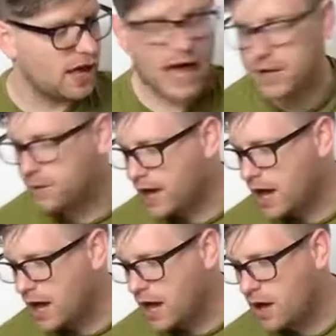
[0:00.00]
Anyway,
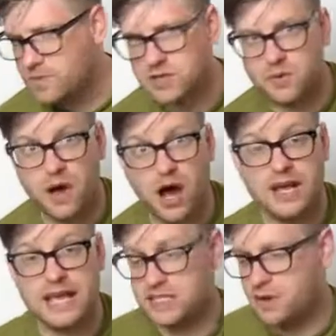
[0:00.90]
so
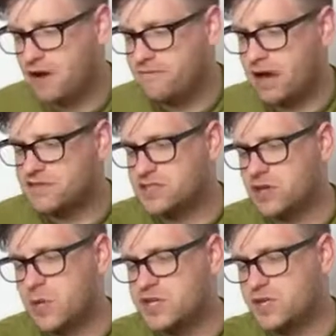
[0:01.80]
high fives. So
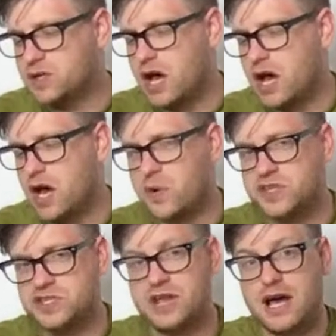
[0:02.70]
question
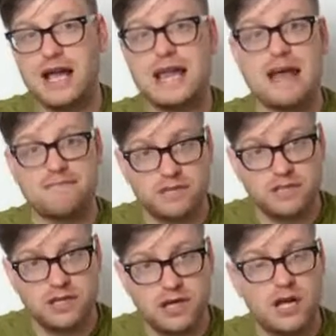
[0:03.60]
11,